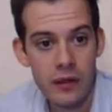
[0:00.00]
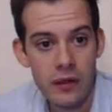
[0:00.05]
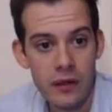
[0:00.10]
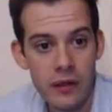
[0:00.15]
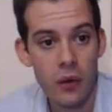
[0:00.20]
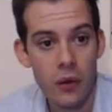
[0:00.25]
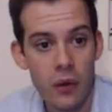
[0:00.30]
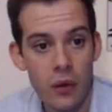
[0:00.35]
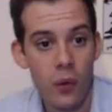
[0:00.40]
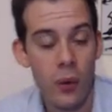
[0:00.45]

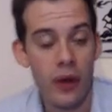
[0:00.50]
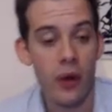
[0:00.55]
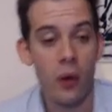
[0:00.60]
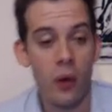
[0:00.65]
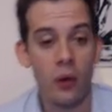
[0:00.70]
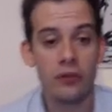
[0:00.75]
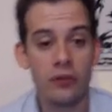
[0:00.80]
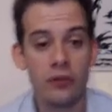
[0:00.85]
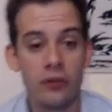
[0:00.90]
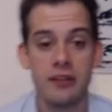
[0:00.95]
So what
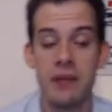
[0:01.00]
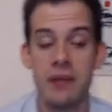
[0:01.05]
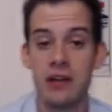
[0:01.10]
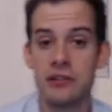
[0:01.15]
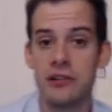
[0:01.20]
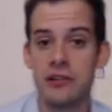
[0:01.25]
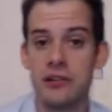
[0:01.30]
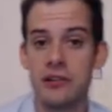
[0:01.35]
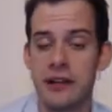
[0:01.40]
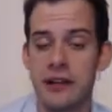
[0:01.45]
Olds and
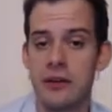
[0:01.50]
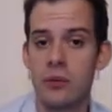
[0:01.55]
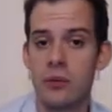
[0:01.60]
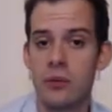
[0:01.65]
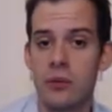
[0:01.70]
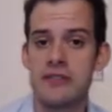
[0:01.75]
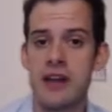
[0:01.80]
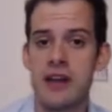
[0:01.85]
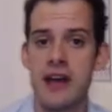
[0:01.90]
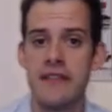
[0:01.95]
Milner did
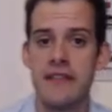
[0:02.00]
was